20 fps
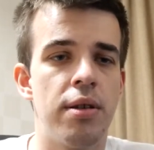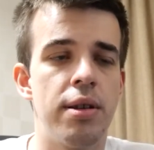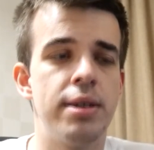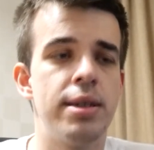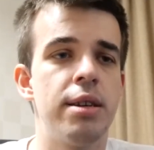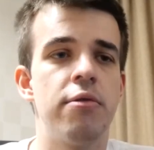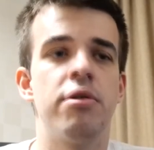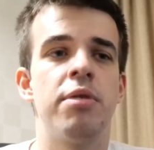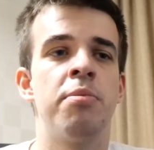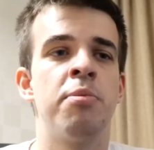And
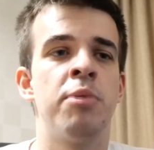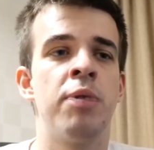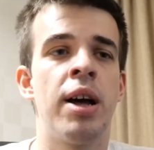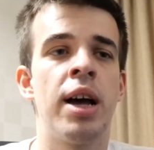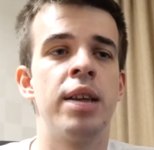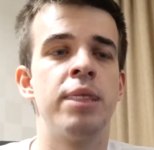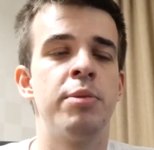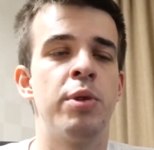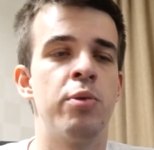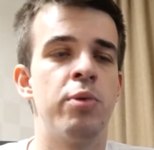they
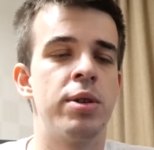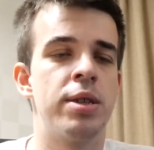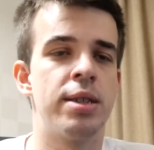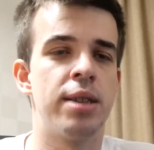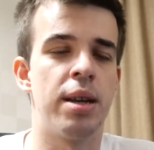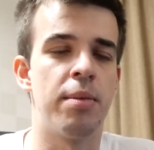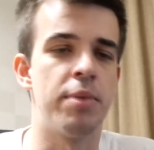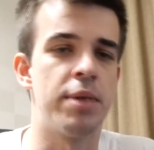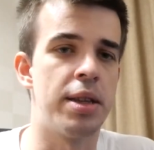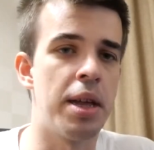replied me with
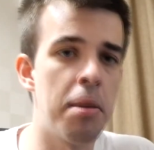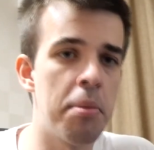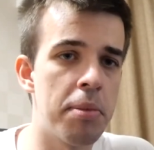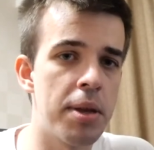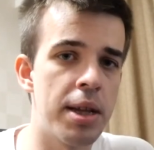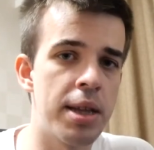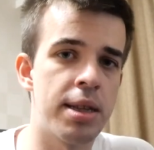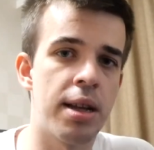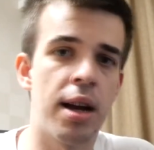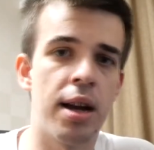some
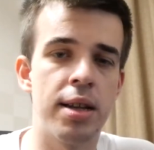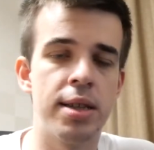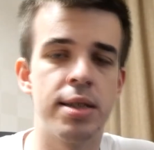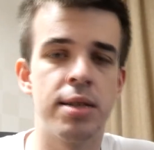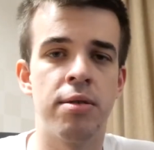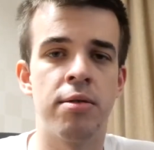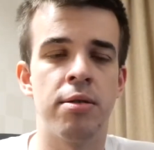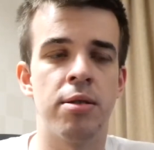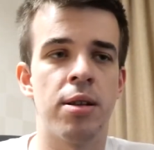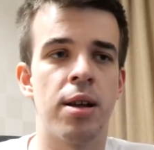template
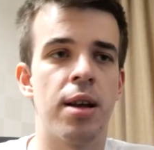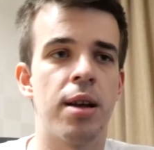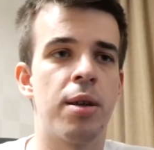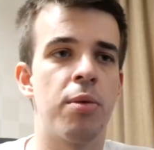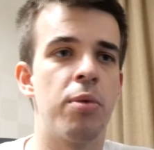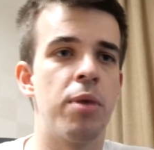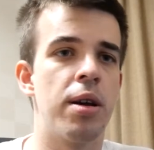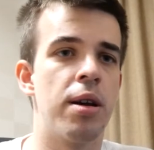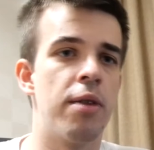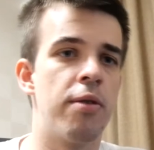answer
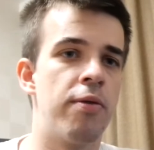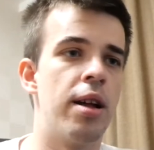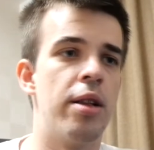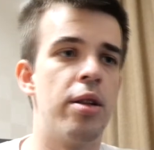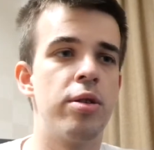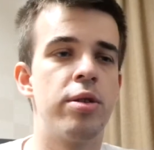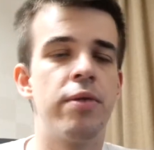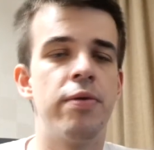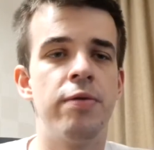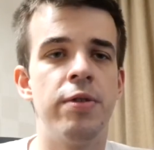like we have a
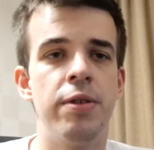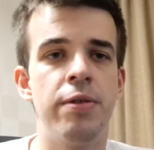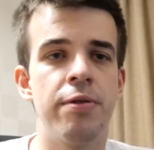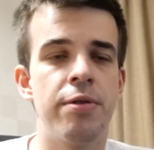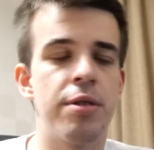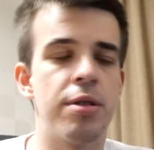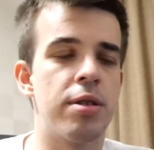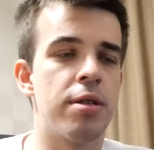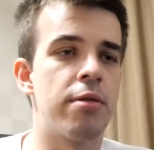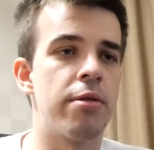lot of
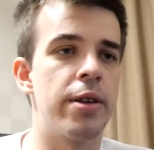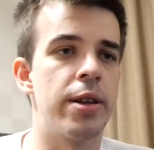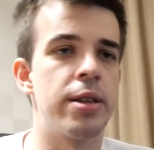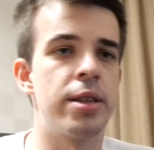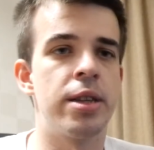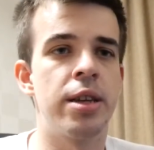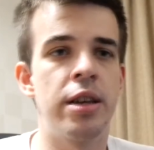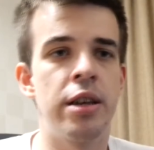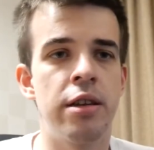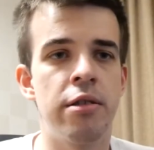different
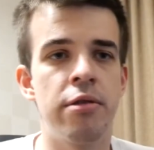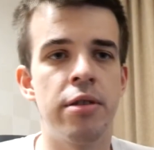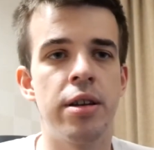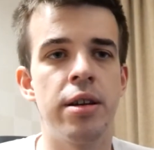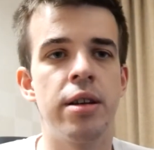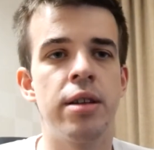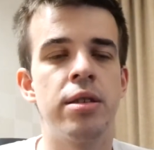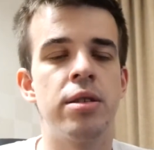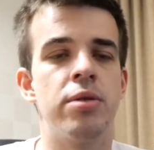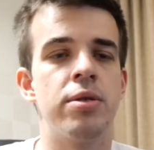
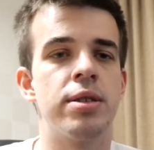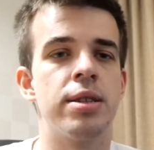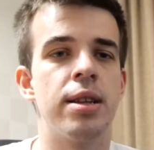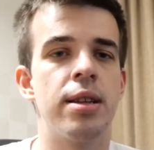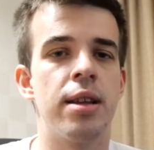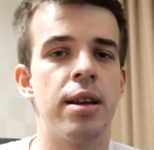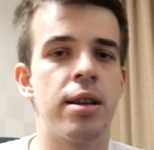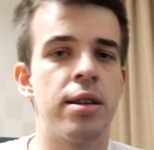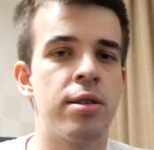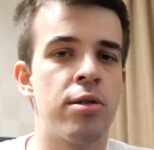criteria to
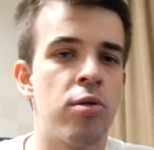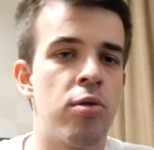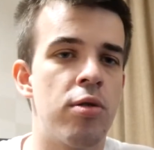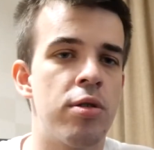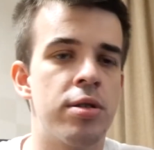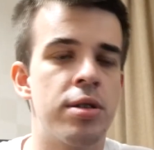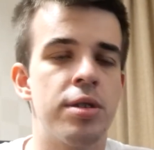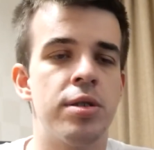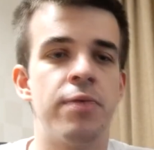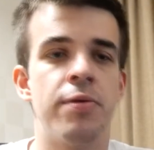select
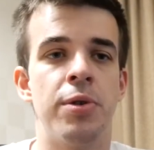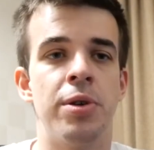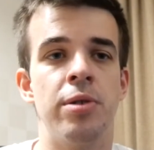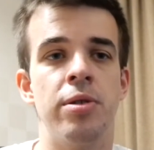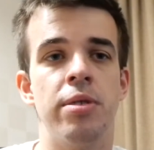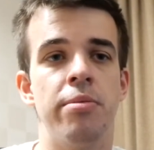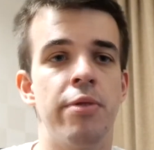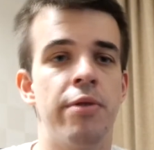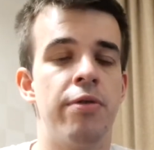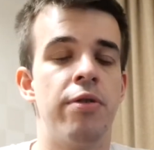courses for
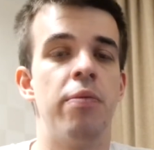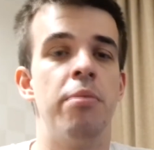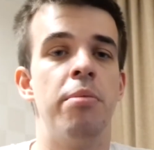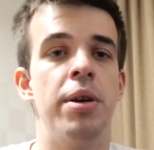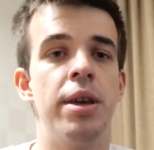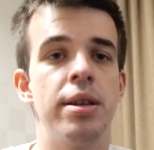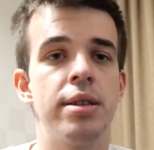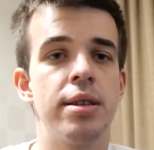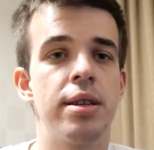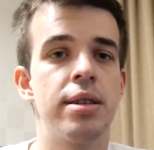Udemy for
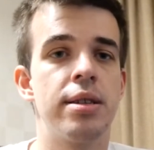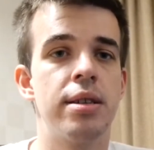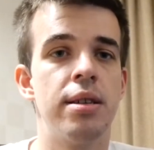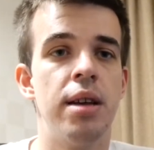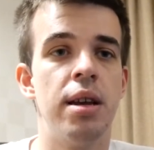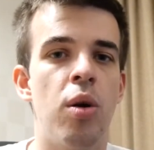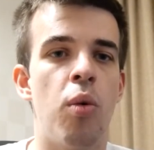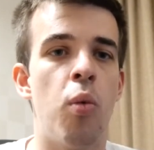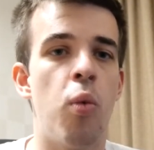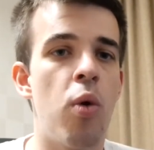Business.
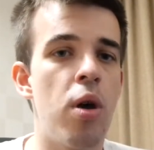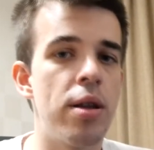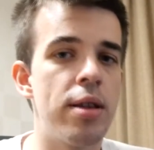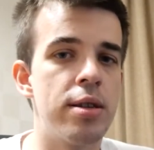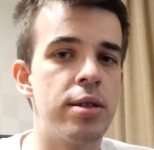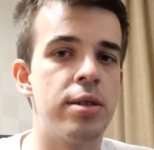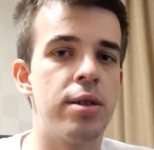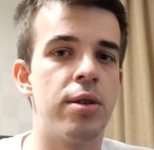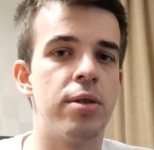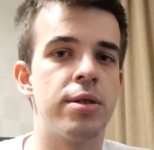What
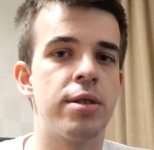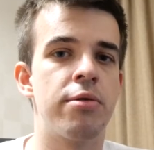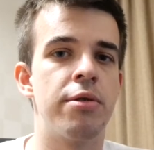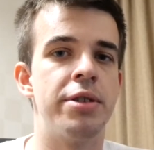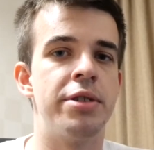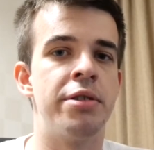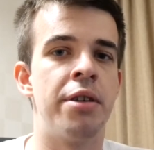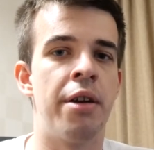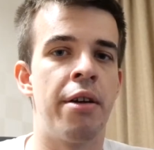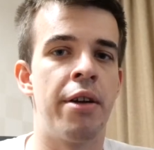is those
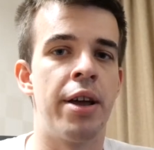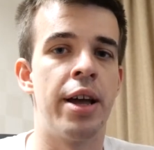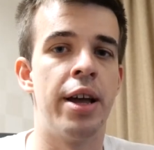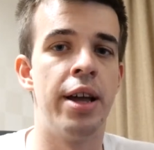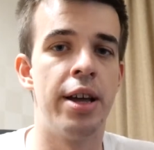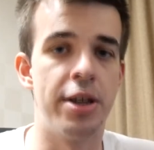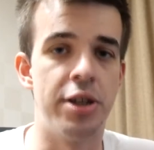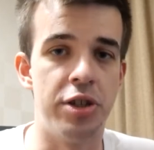criteria?